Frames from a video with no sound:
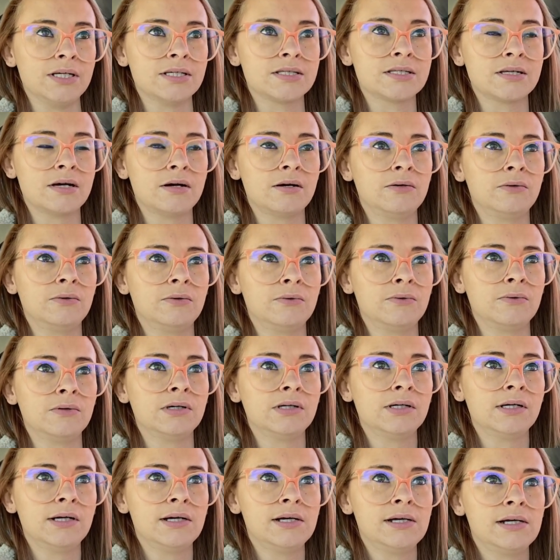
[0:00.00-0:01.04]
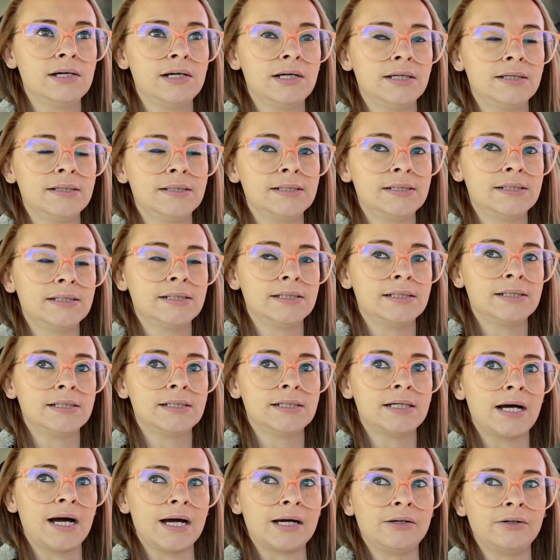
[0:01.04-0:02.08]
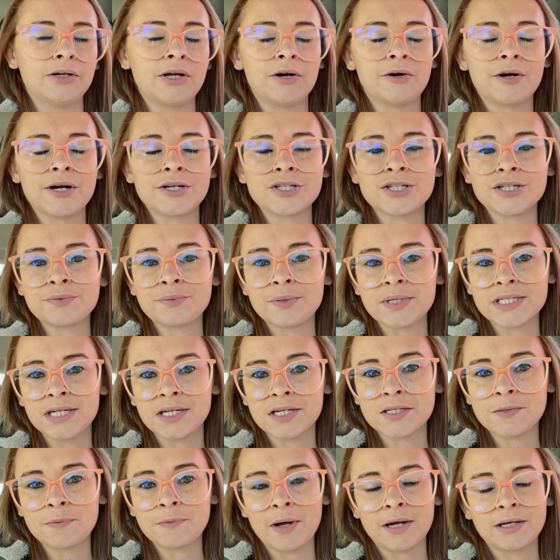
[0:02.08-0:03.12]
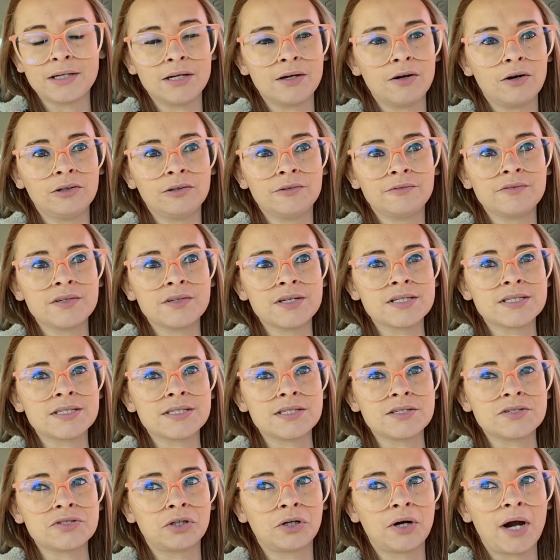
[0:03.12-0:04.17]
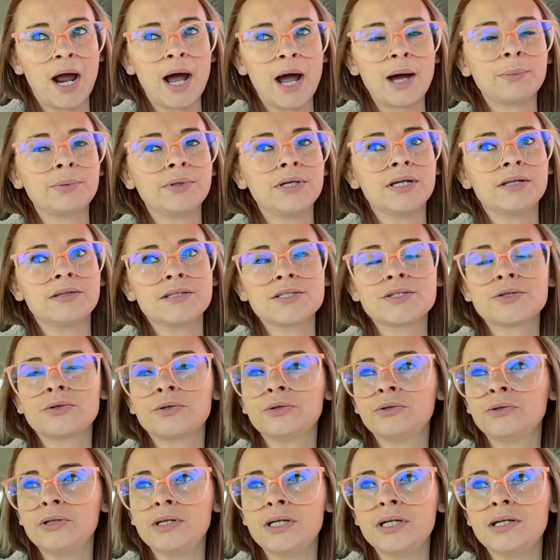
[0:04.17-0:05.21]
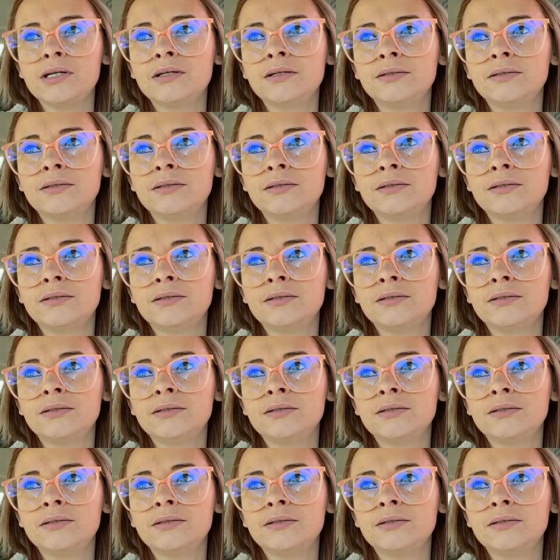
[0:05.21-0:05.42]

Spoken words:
So, I don't know. I just wasn't expecting all of this to start happening this early.